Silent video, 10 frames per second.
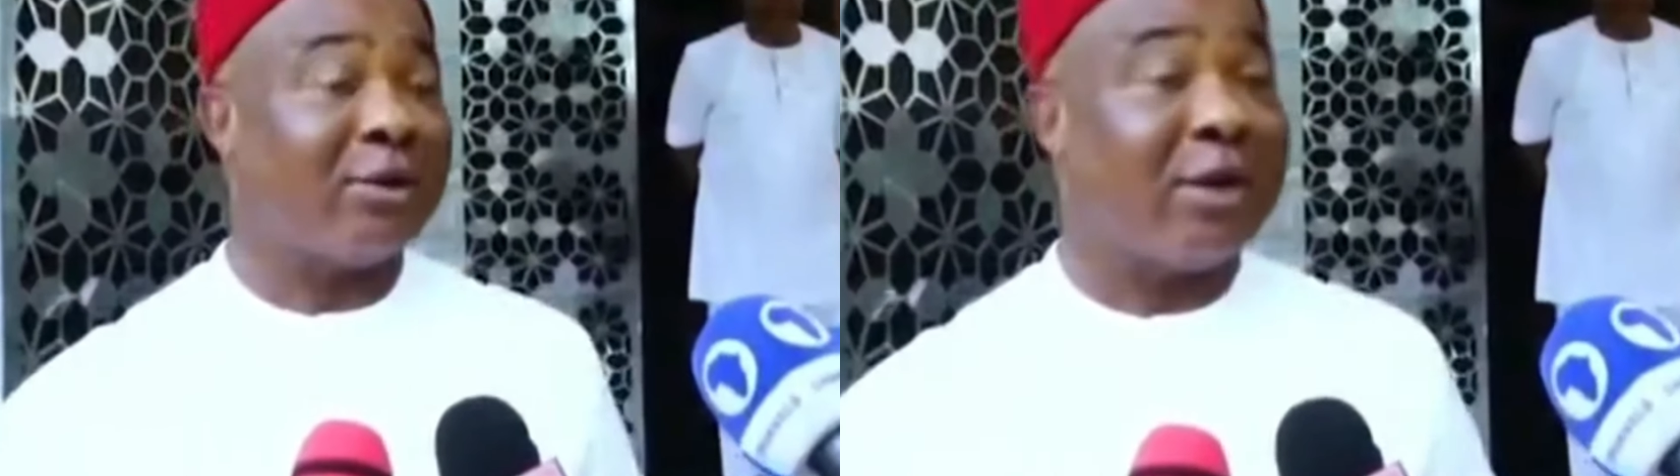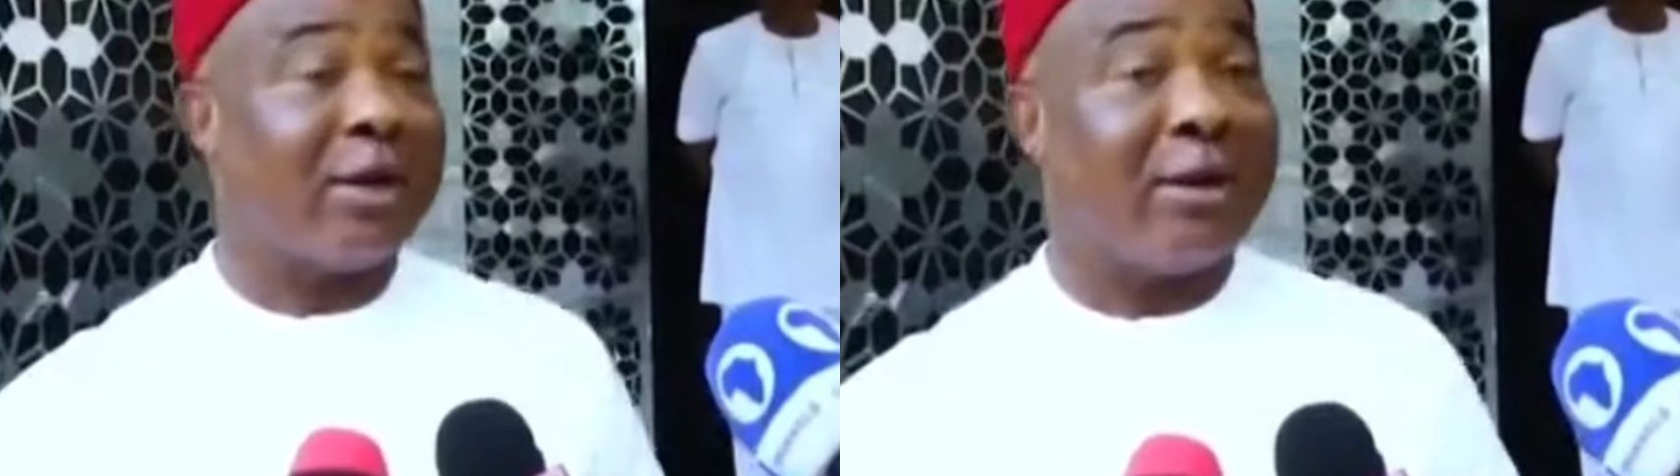
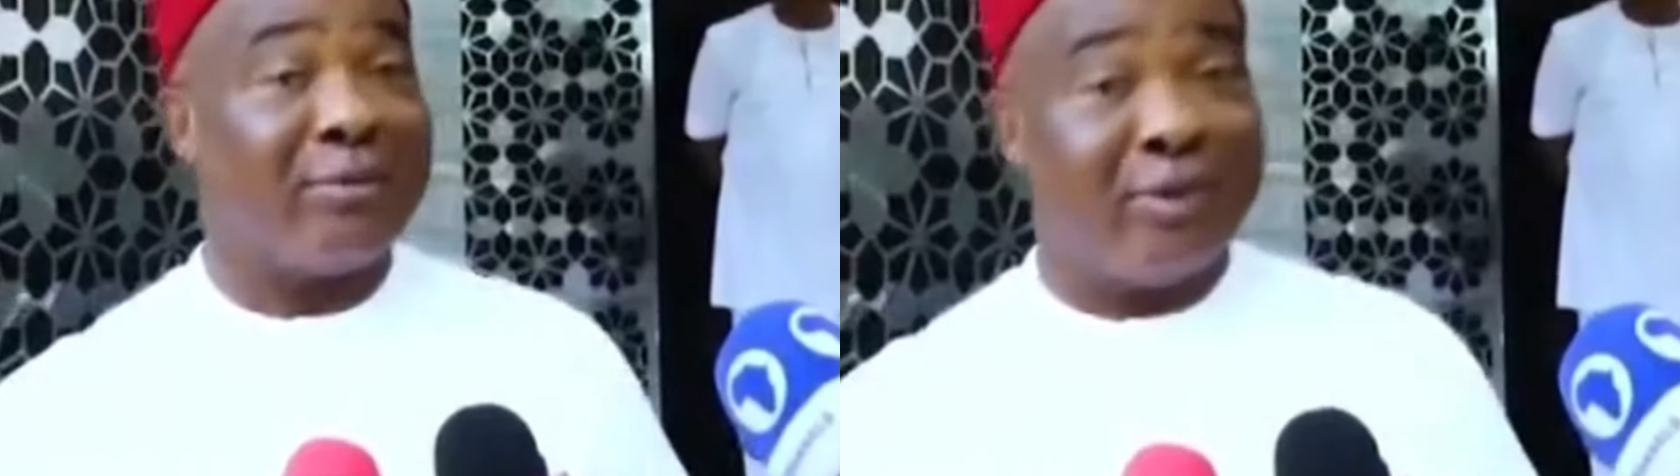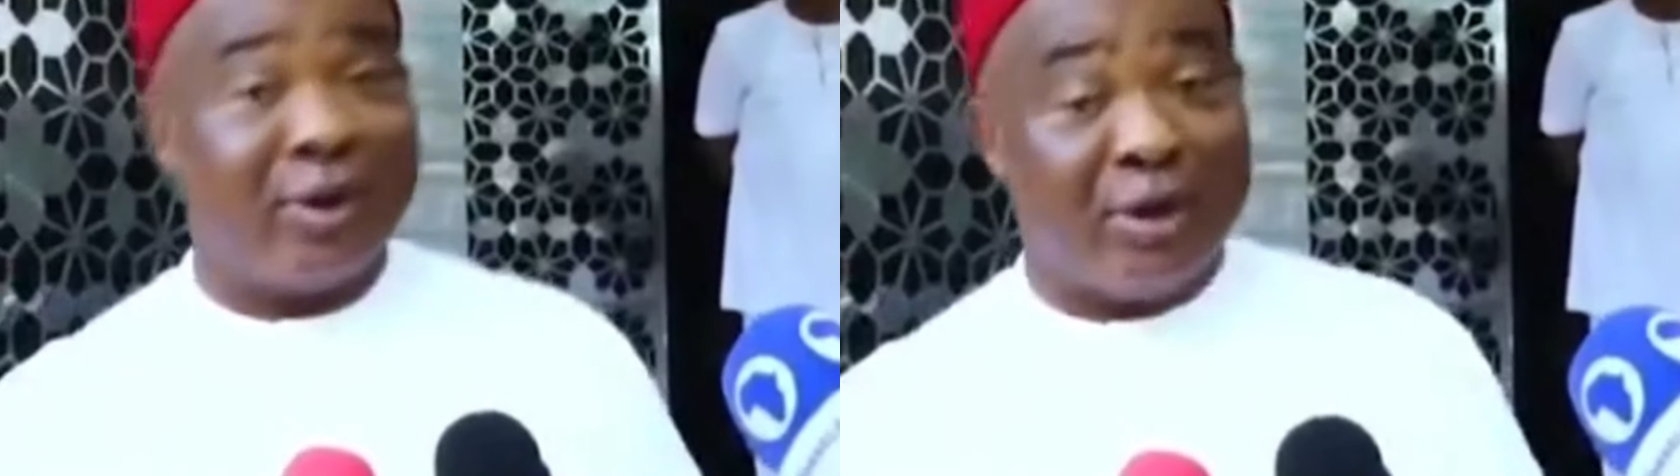rather than
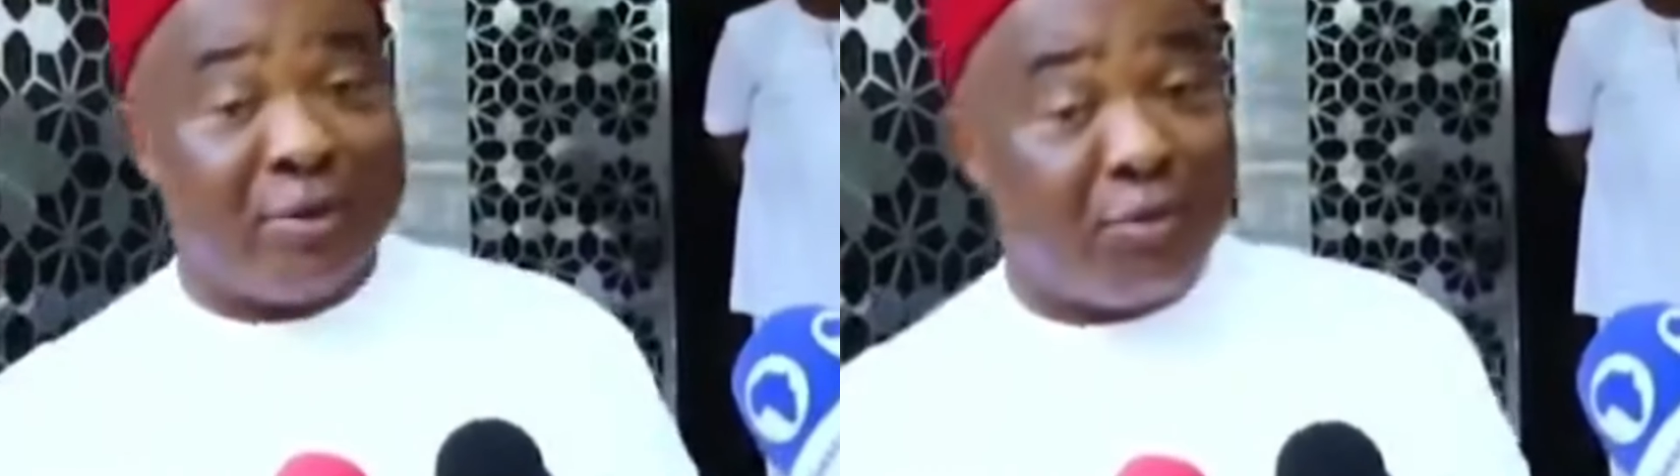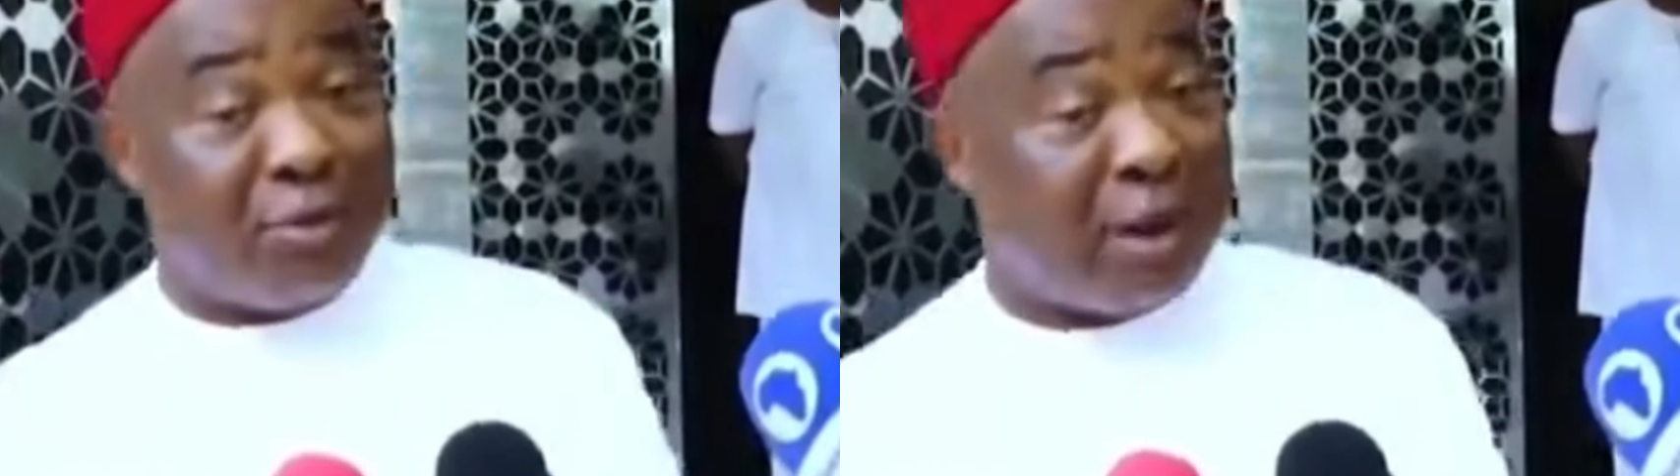bring a
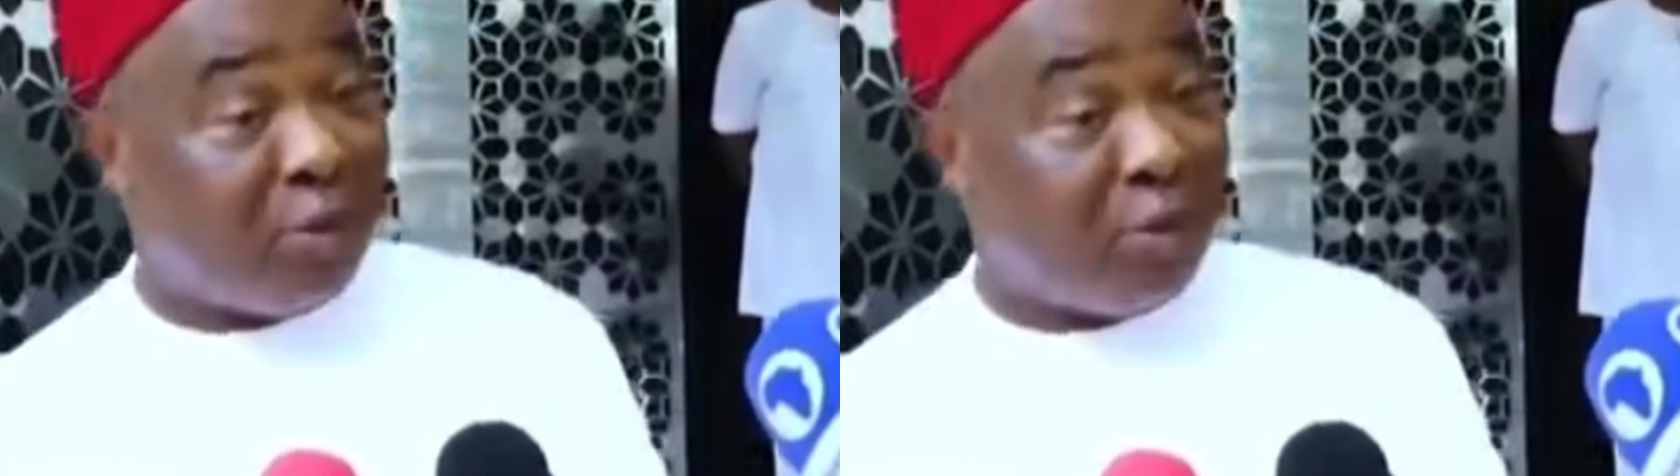mobile